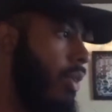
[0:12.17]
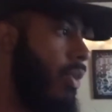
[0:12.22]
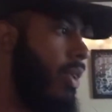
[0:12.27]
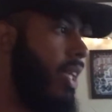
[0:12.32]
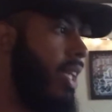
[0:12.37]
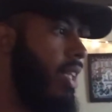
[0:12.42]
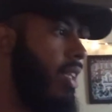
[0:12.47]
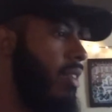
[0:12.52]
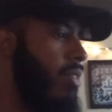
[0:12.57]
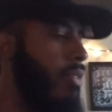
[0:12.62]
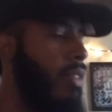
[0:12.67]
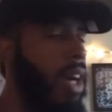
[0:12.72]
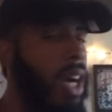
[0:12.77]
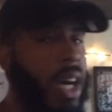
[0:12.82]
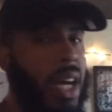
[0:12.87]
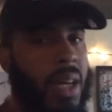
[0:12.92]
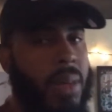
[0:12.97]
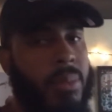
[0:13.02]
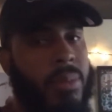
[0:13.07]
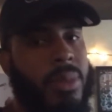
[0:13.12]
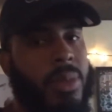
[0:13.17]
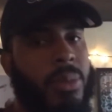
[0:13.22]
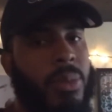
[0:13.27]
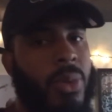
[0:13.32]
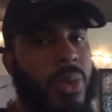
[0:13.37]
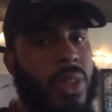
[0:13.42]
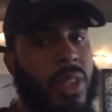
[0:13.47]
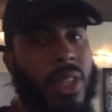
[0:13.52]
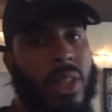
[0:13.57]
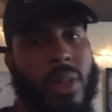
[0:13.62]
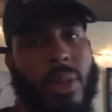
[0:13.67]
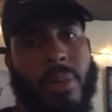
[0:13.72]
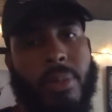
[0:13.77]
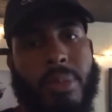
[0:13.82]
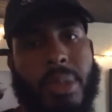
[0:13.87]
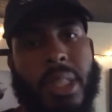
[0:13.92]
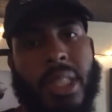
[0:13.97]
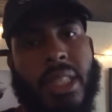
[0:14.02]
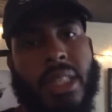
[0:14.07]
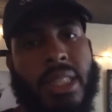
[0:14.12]
You know, get in the vibe, smoke a little
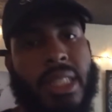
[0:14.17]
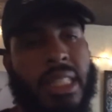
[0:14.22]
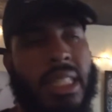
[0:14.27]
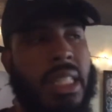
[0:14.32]
bit,